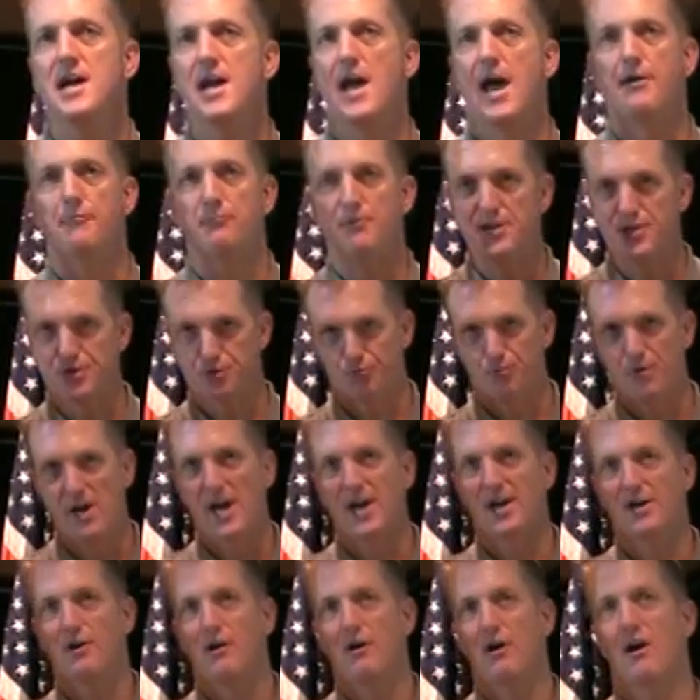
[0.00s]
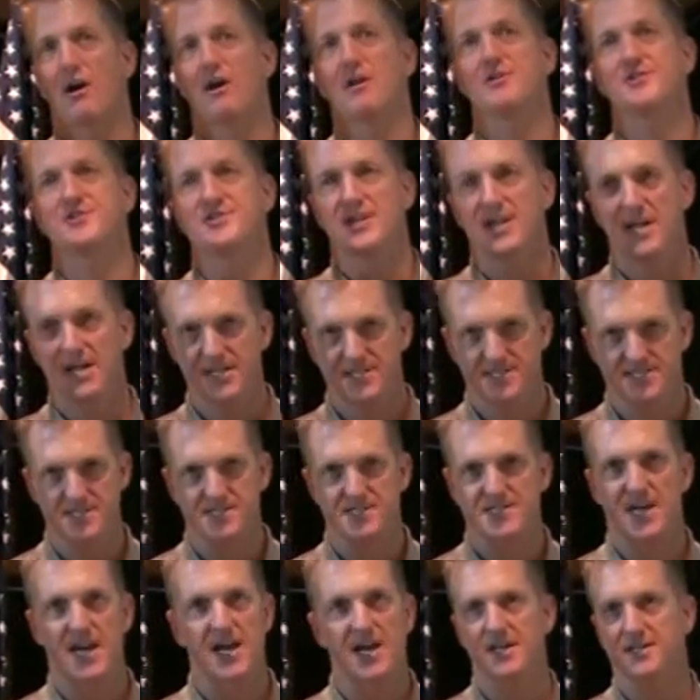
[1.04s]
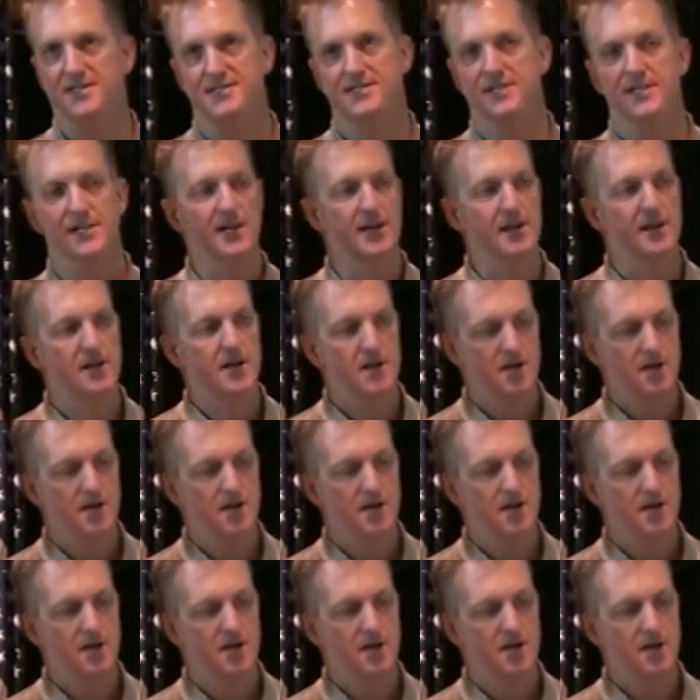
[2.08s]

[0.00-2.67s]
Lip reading: and redirect cards instantaneously.